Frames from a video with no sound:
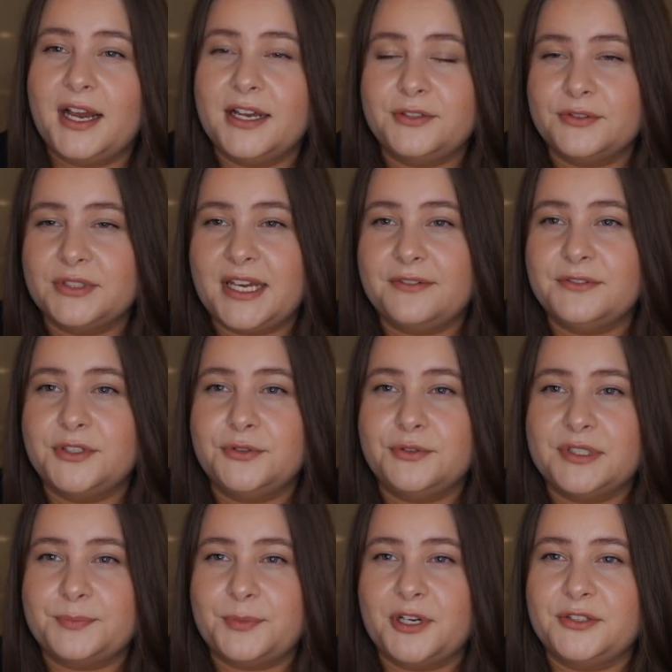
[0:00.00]
I don't have the
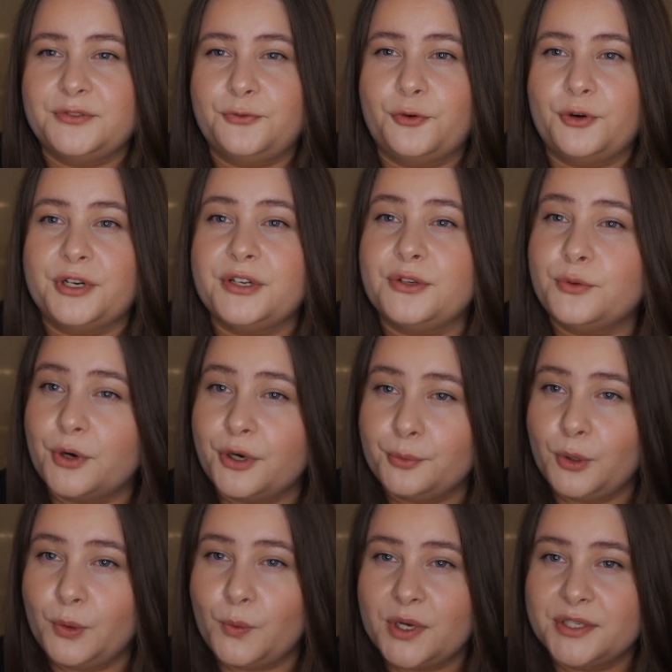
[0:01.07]
US price for the
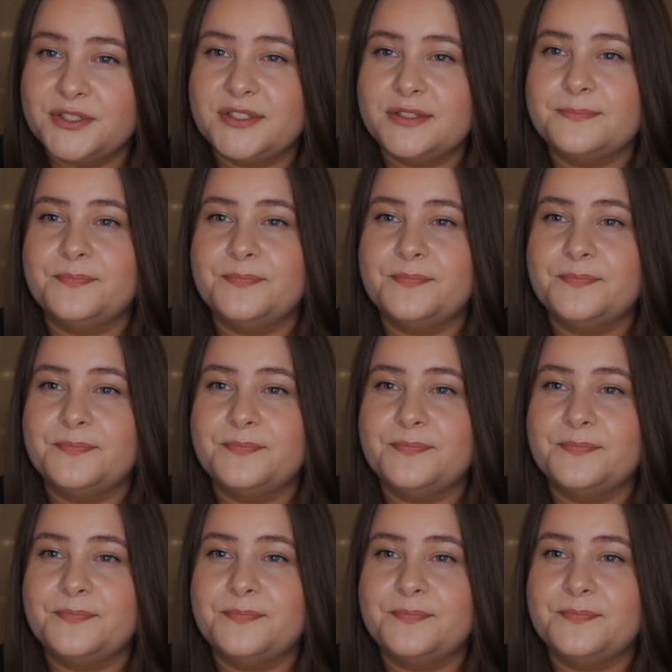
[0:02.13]
normal ones,